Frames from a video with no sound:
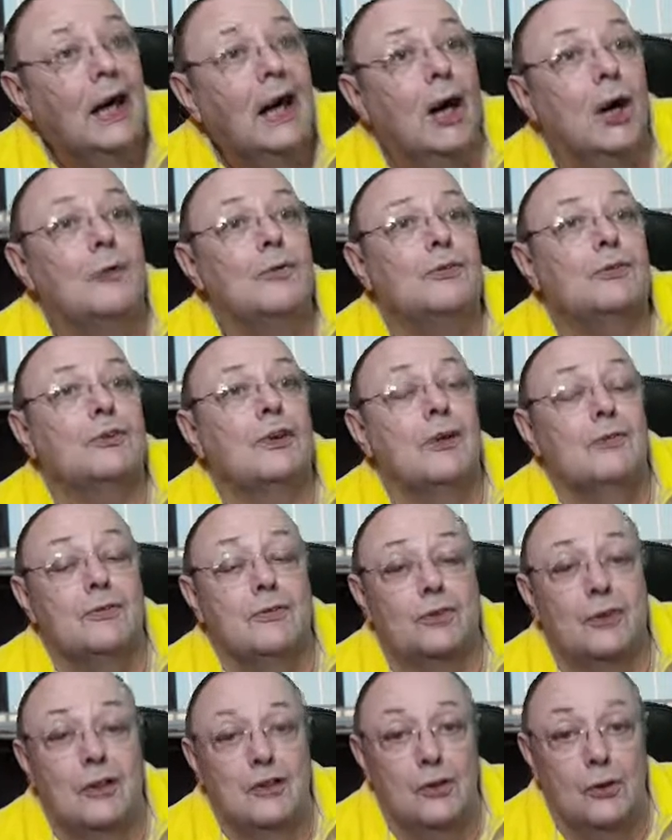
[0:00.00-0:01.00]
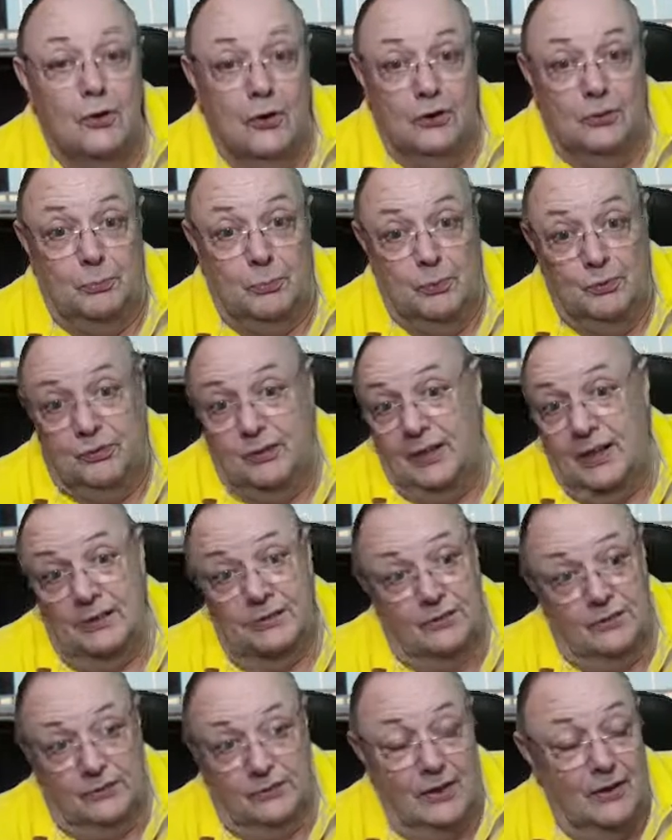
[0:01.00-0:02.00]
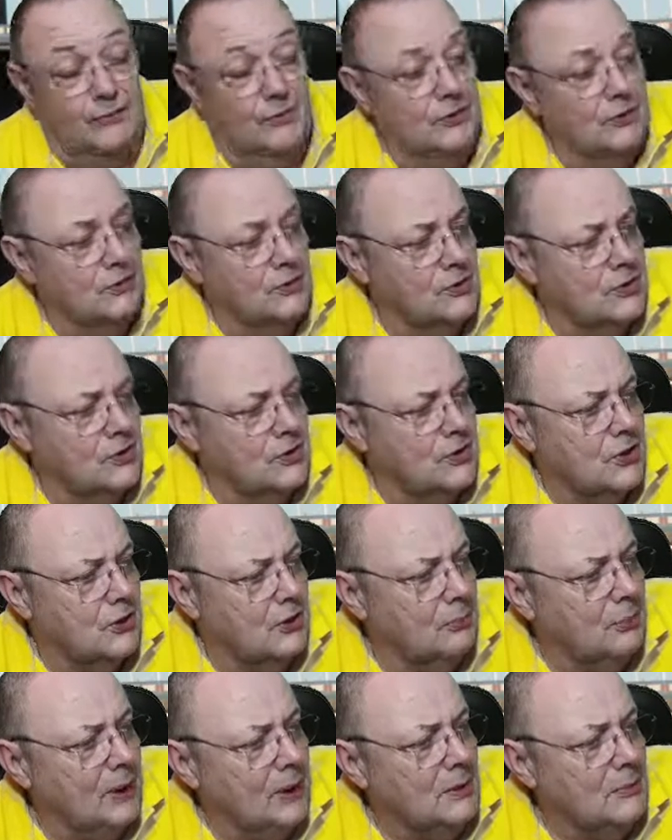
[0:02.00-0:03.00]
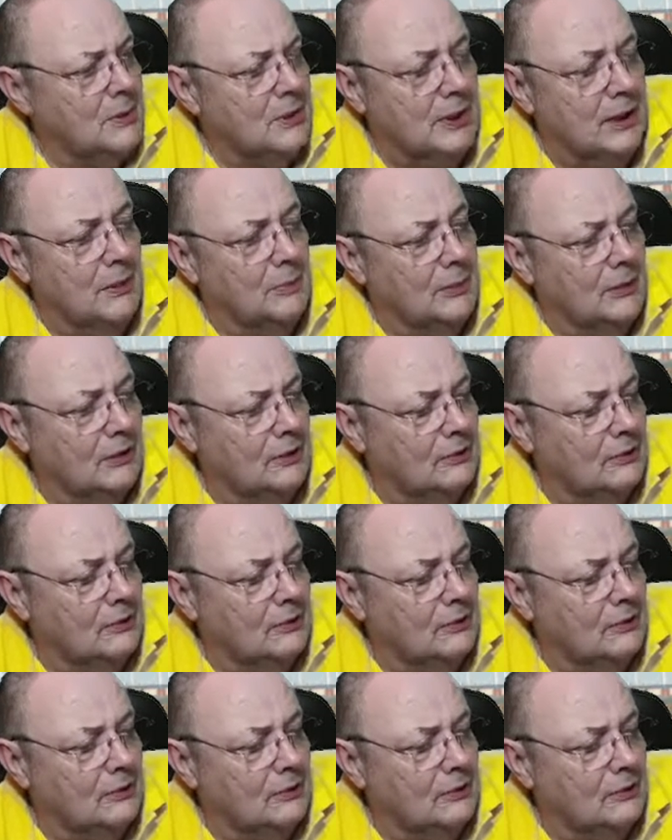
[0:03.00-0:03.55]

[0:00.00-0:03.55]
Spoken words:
Obviously, Lottie's pussy hasn't suffered because she's got a baby coming.